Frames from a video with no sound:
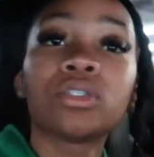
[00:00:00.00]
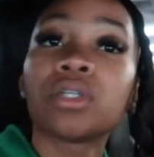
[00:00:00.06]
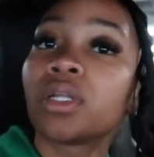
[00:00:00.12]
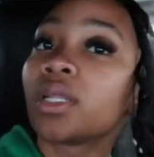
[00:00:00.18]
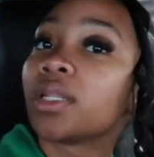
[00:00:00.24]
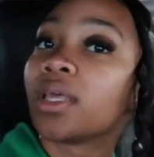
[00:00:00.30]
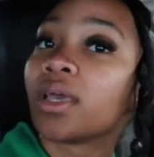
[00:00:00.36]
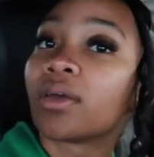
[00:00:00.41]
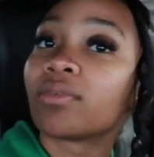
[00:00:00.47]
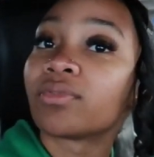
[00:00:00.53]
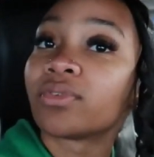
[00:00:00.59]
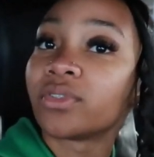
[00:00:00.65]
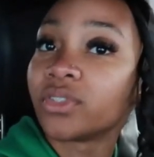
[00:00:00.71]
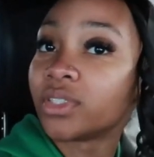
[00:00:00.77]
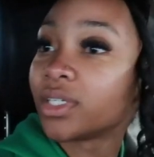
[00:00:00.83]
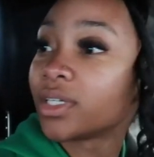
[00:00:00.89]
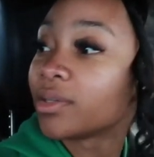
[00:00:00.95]
you turn it down
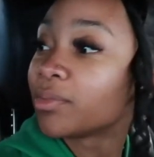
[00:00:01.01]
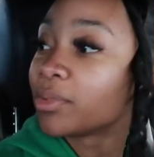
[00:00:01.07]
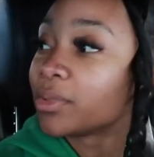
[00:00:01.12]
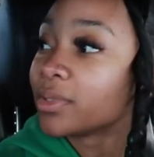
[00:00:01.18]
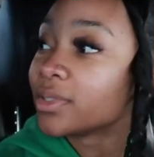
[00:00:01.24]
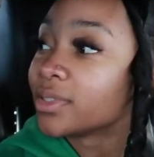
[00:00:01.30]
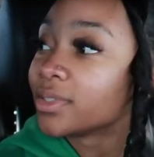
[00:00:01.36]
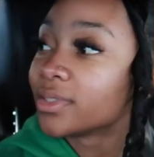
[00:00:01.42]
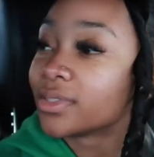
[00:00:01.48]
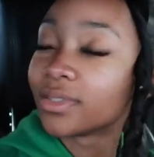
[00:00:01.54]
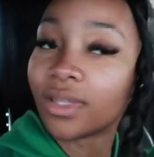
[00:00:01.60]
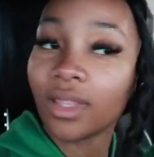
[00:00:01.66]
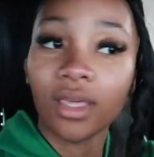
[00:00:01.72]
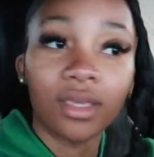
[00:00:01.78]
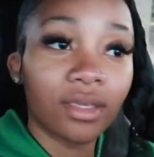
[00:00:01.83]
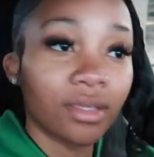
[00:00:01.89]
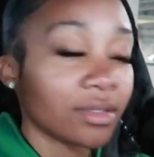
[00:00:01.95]
for a second?
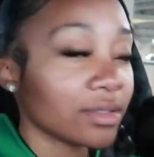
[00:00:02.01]
Thank